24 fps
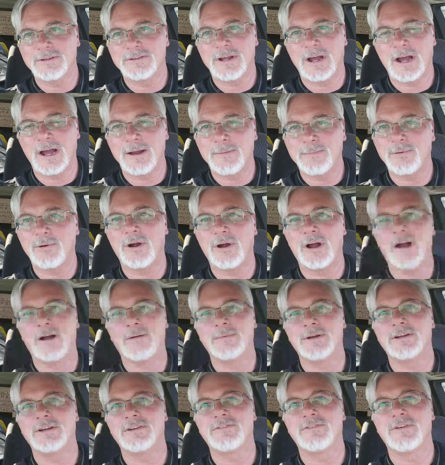I
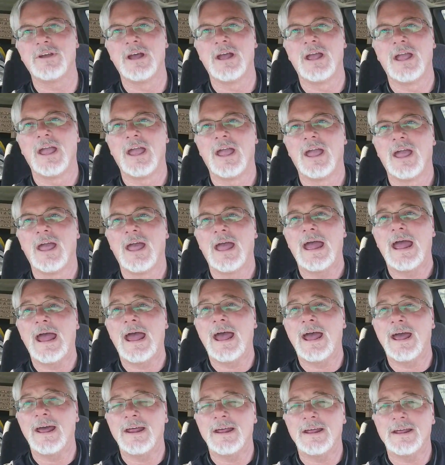promise.
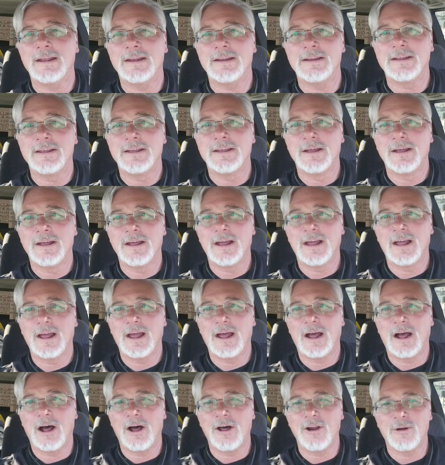And
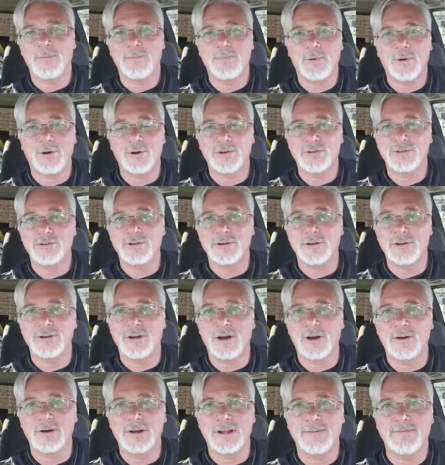on a personal
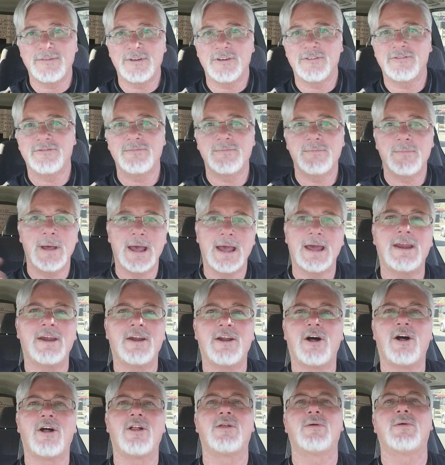note, if you've made it
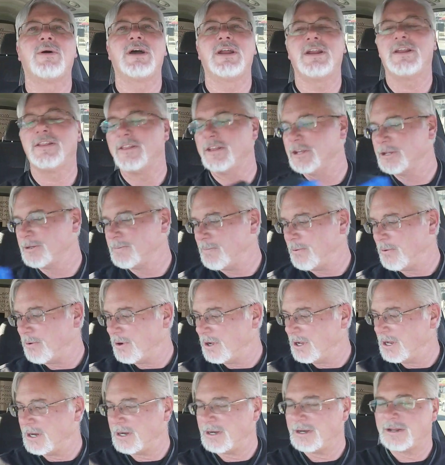all the way to this
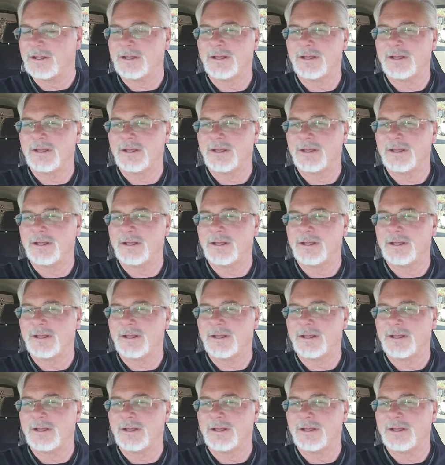point,